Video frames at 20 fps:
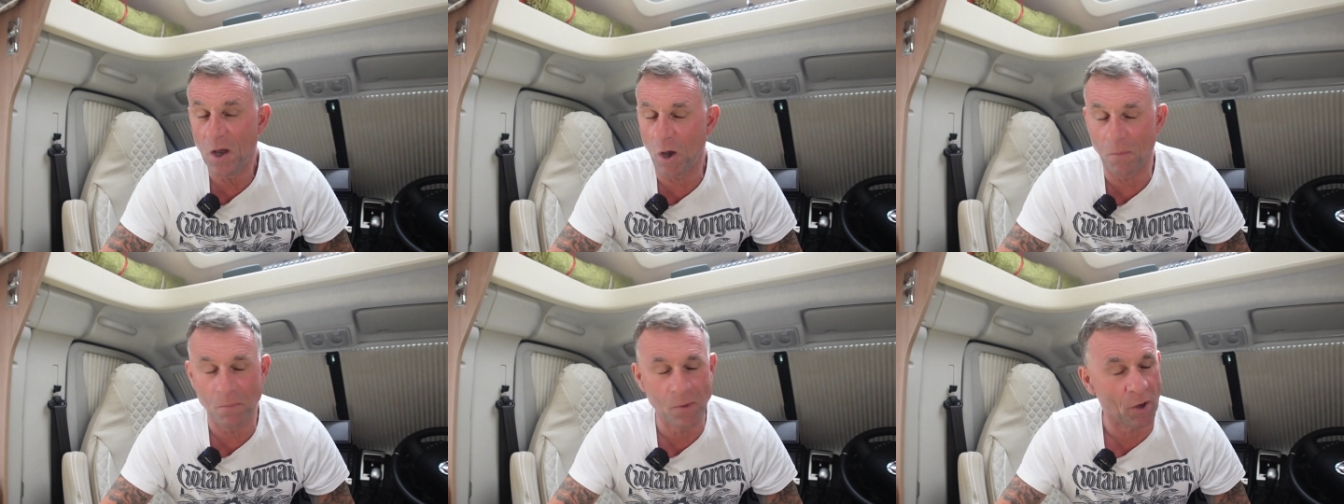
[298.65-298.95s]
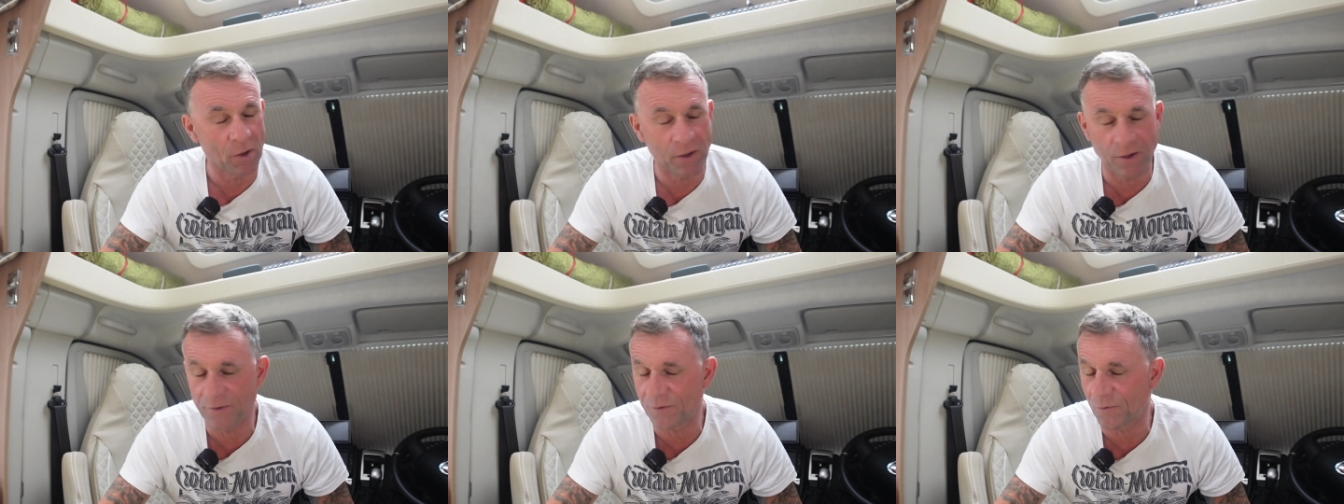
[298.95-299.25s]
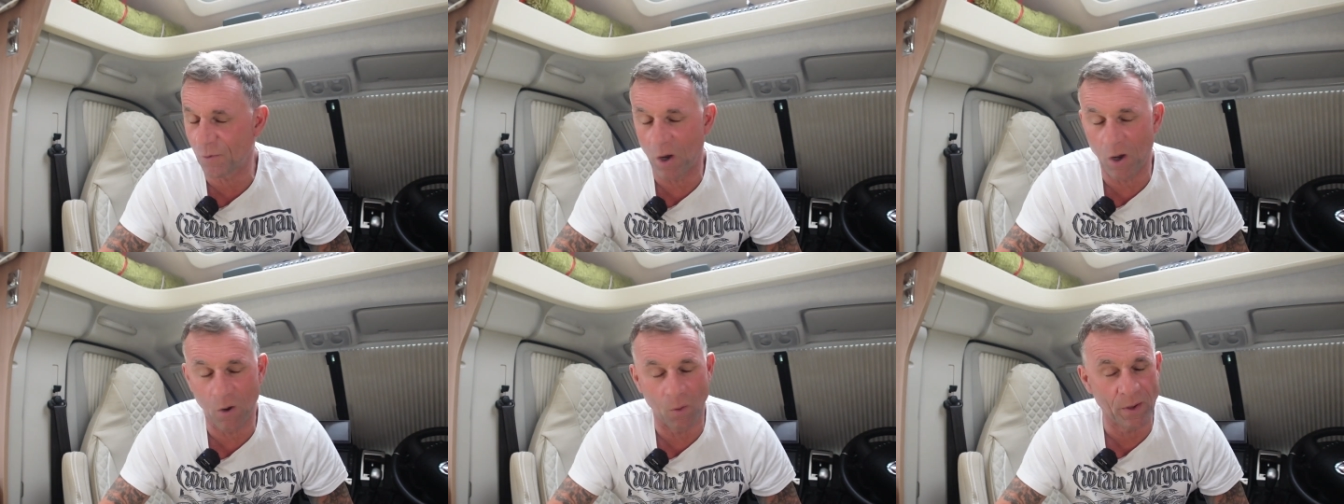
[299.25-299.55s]
I'm not going to
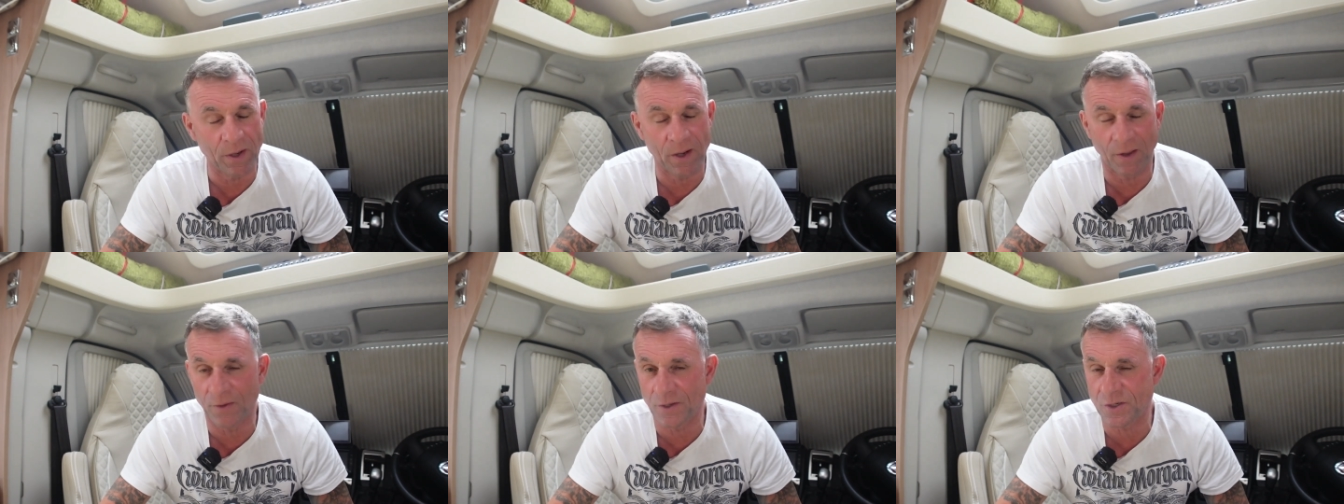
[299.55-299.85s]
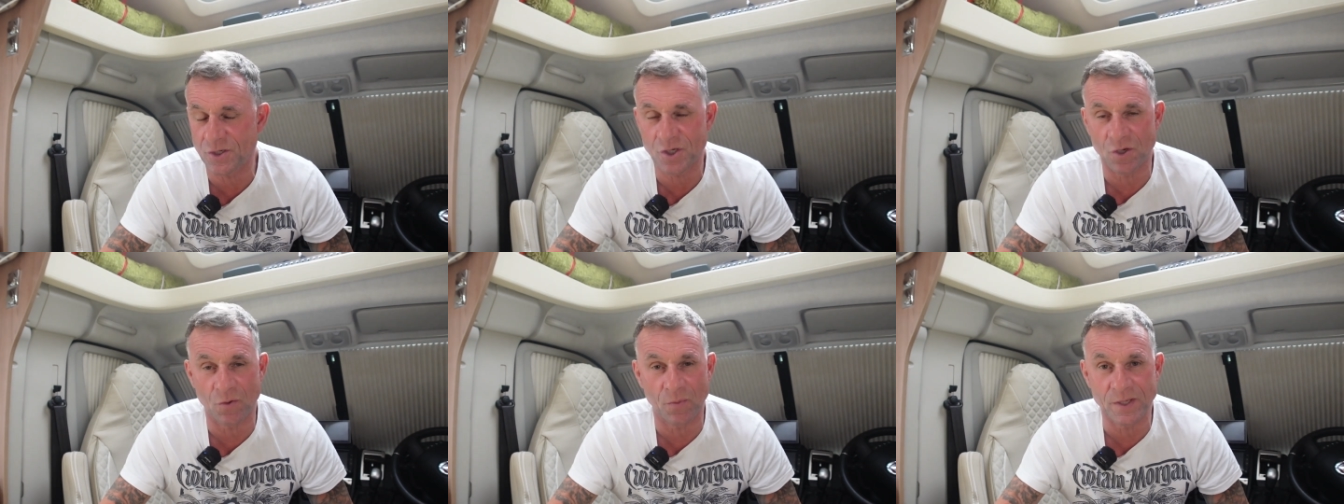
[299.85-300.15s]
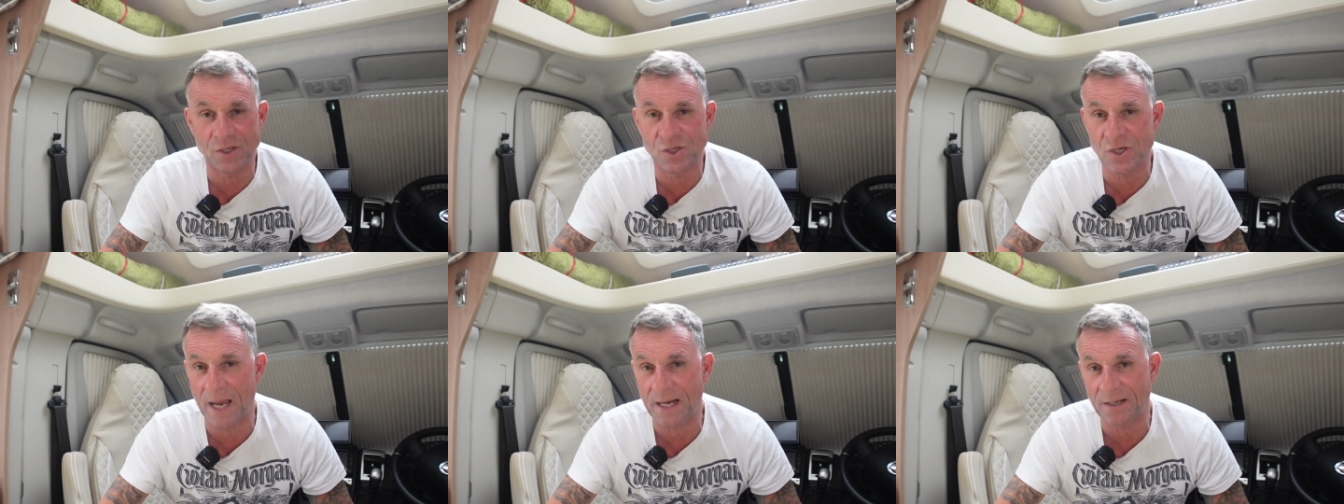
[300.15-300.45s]
throw another 2
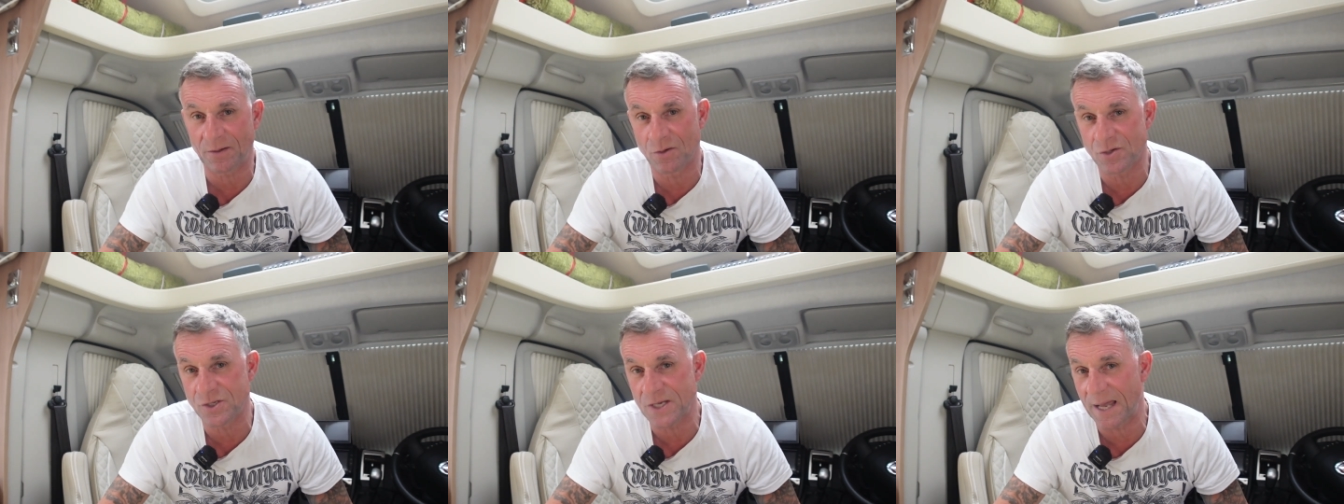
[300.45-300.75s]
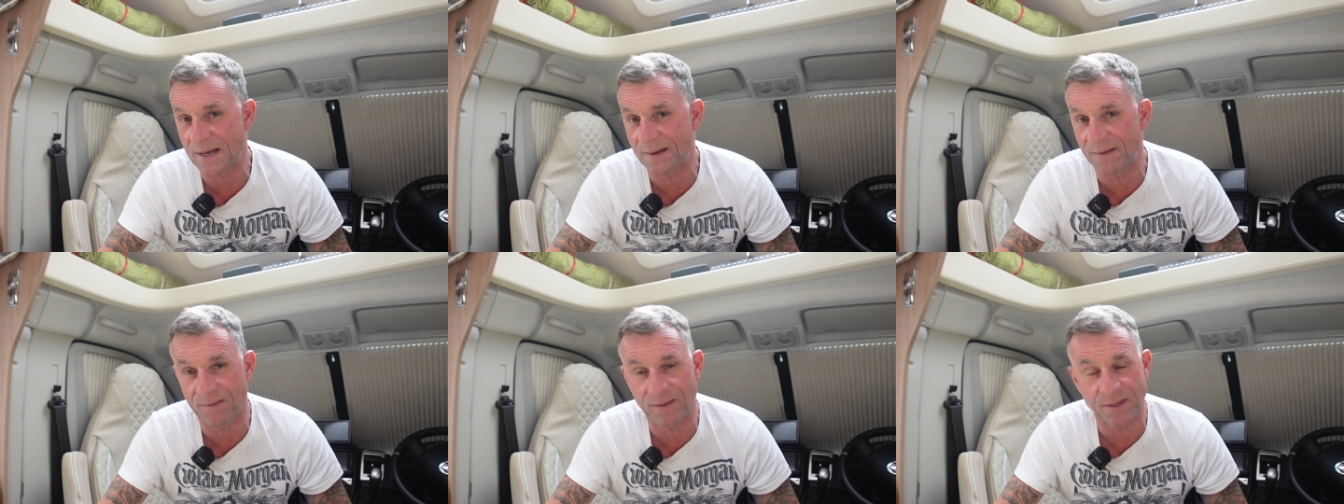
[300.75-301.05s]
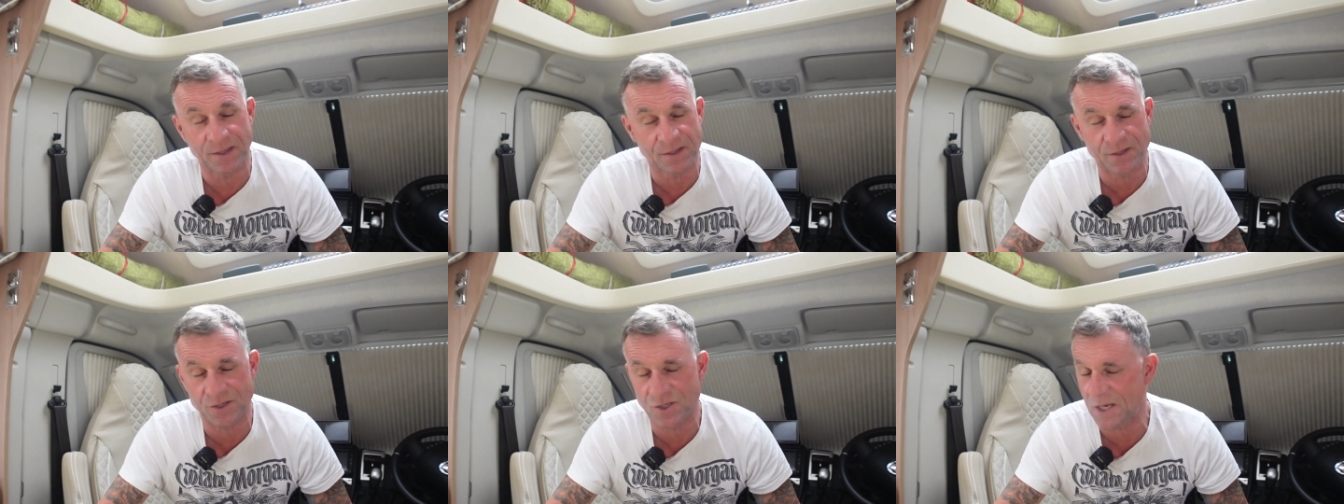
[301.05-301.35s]
injectors at it
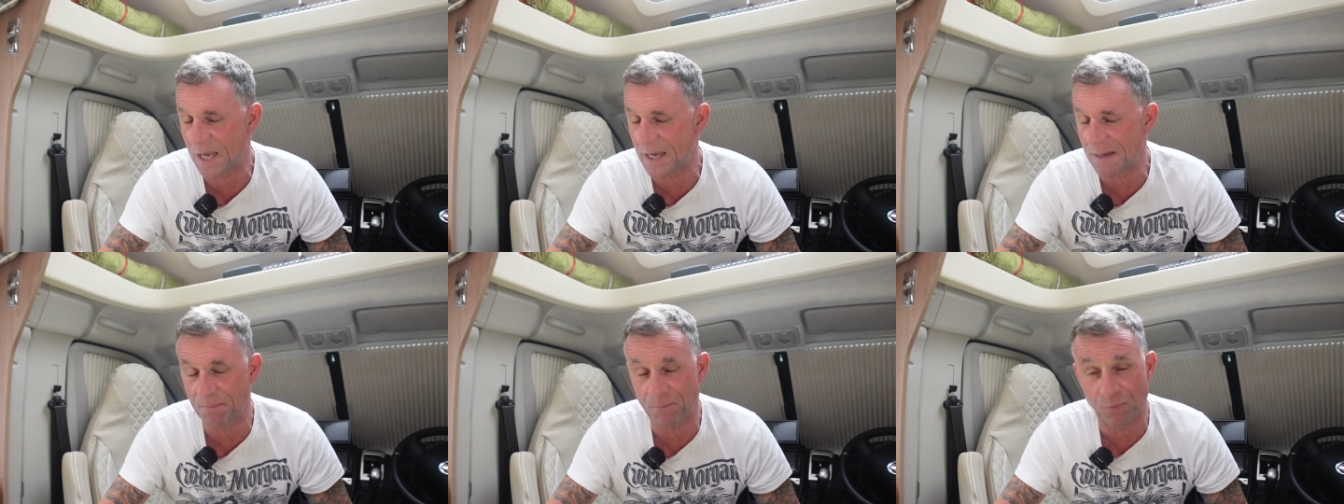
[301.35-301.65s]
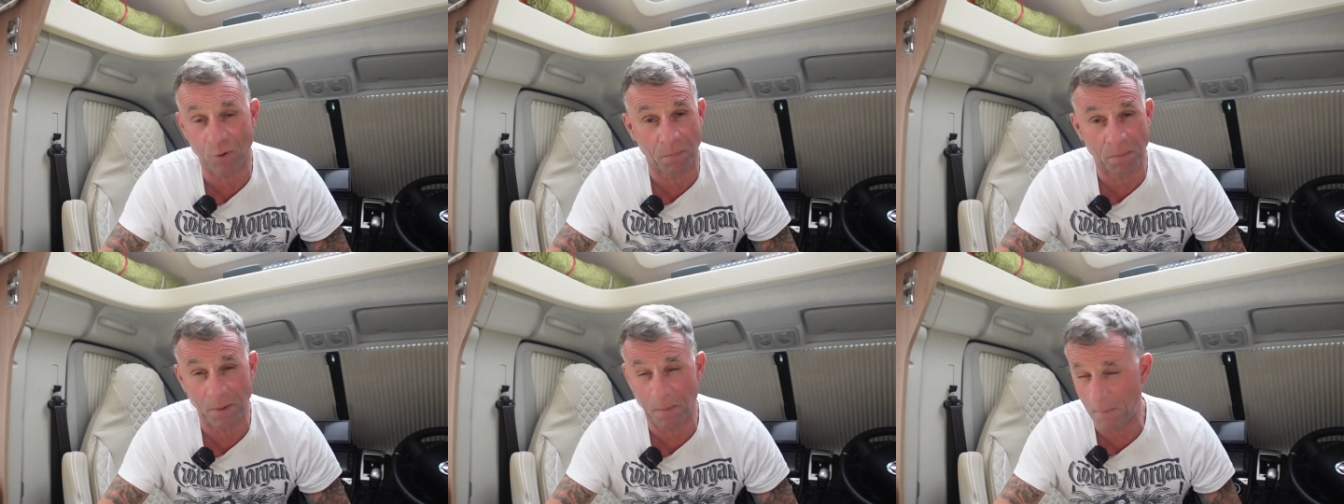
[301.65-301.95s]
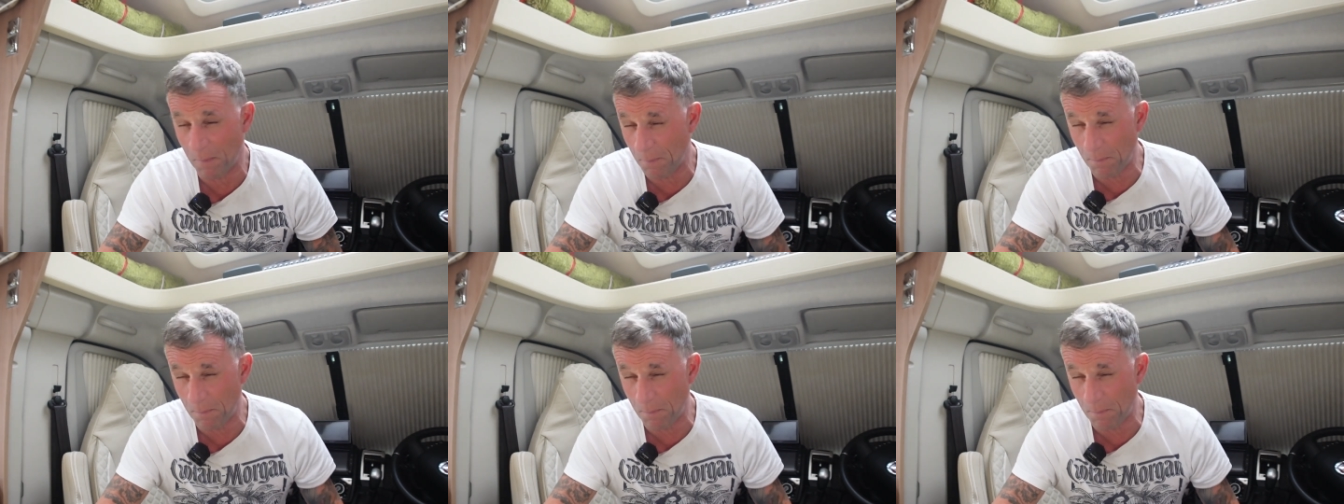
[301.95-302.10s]
in the same problem.